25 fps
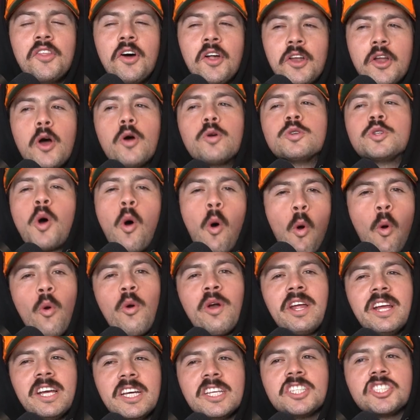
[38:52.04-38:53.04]

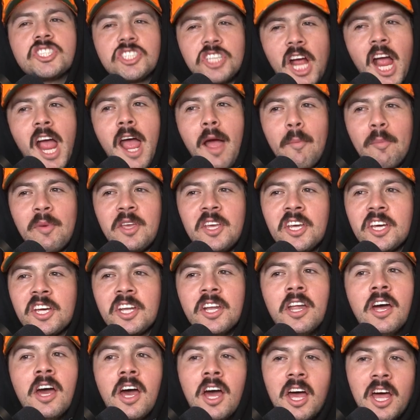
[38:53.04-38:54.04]
notorious
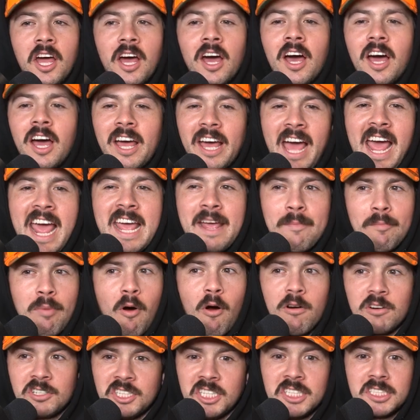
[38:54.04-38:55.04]
champion ain't
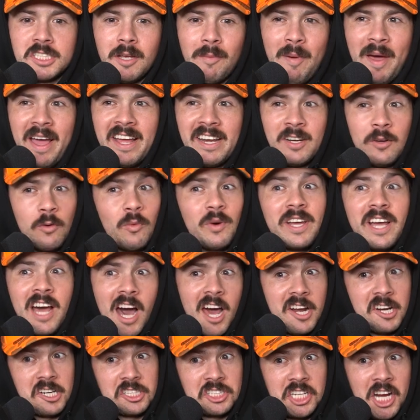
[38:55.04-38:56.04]
participating. We
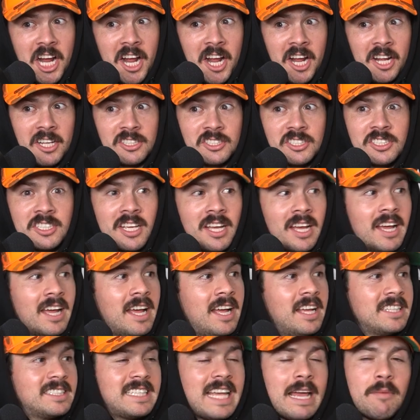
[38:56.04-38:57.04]
got a chance.
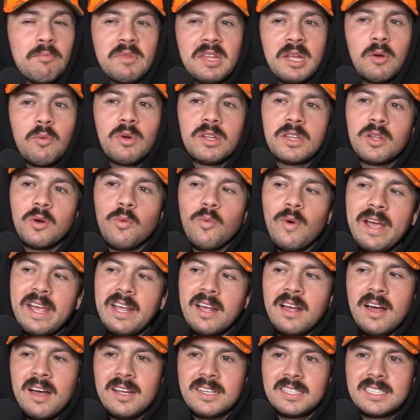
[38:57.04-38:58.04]
Same thing with the
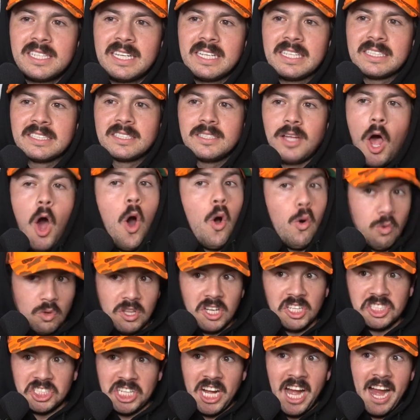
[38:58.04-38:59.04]
weight contest. Oh,
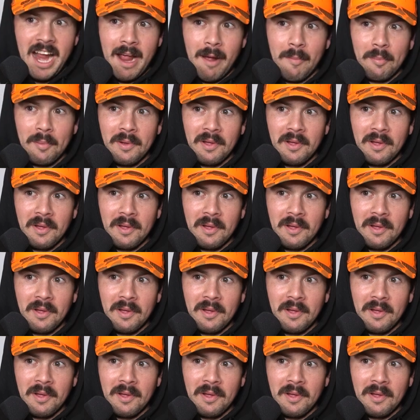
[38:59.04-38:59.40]
yeah. The champ